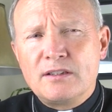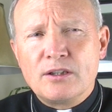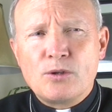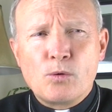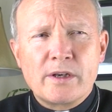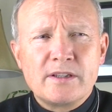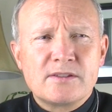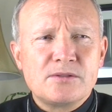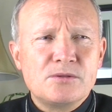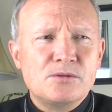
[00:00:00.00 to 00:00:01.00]
according
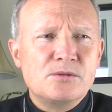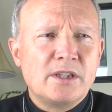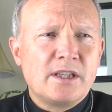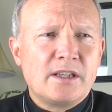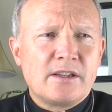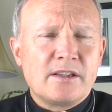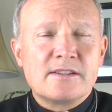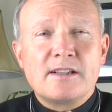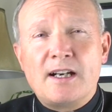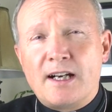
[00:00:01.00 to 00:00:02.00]
to the
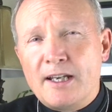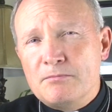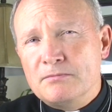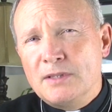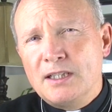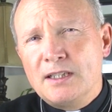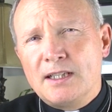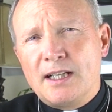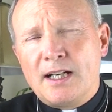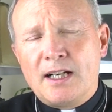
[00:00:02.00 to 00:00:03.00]
time
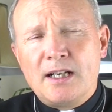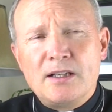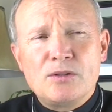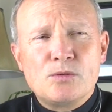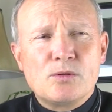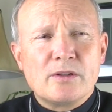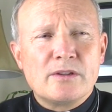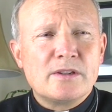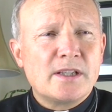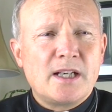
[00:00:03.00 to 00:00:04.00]
uh,
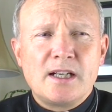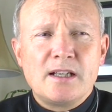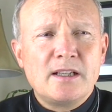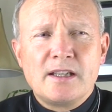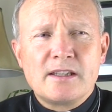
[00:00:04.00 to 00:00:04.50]
or uh,